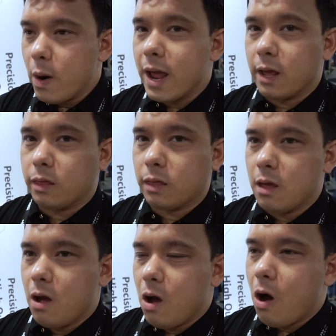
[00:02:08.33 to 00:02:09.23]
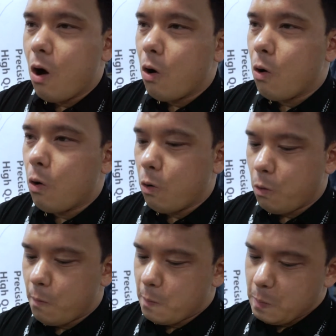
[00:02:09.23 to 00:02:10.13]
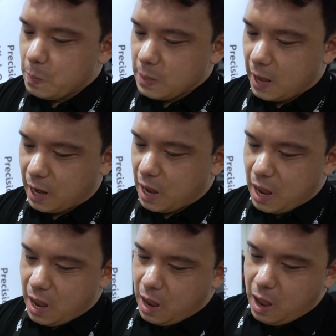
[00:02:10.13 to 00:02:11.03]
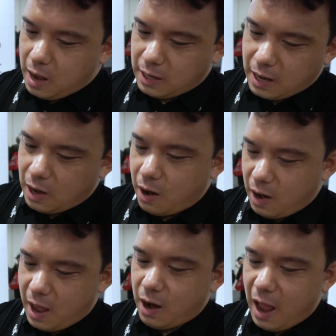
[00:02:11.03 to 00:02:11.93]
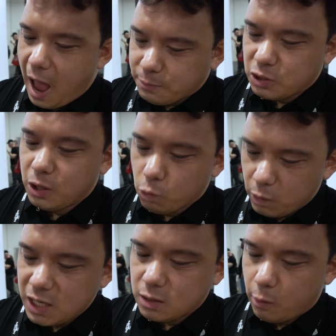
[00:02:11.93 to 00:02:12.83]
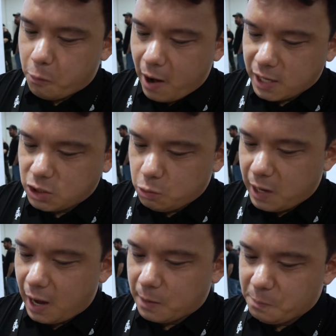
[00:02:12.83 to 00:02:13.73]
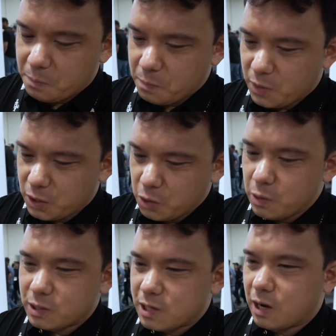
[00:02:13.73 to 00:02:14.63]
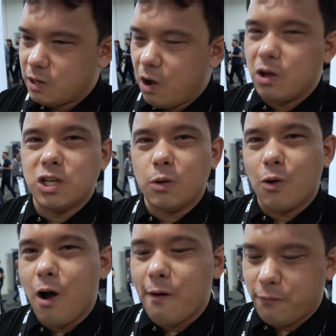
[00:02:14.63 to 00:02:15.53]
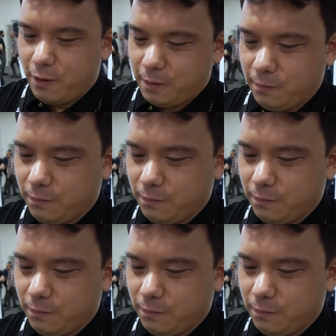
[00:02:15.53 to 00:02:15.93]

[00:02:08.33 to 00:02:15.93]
with all, like, at an absolutely reasonable price. You get the newest technology we're offering.